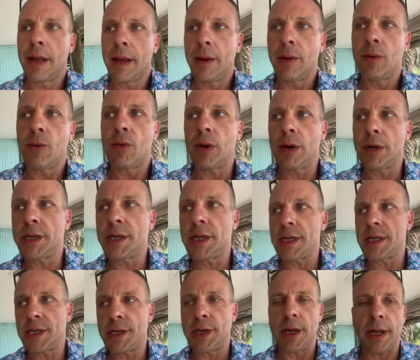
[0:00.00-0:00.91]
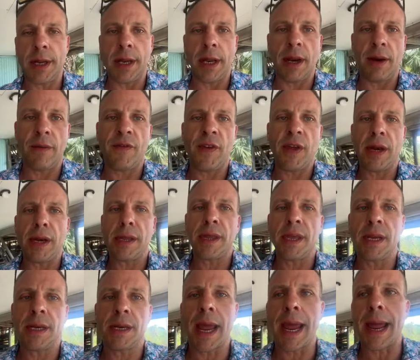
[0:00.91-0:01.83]
We're just if
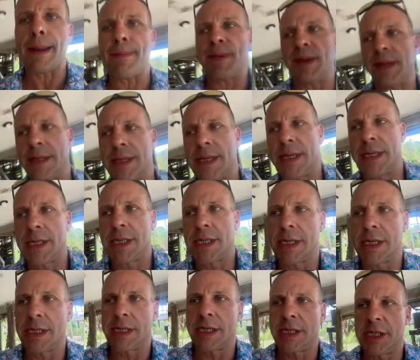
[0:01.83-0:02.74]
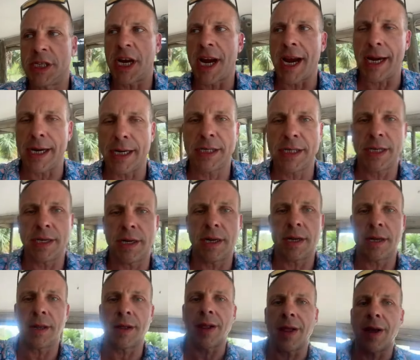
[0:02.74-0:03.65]
anything happens, it's just
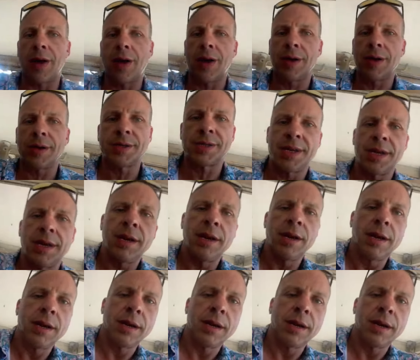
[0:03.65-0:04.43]
changing of the laws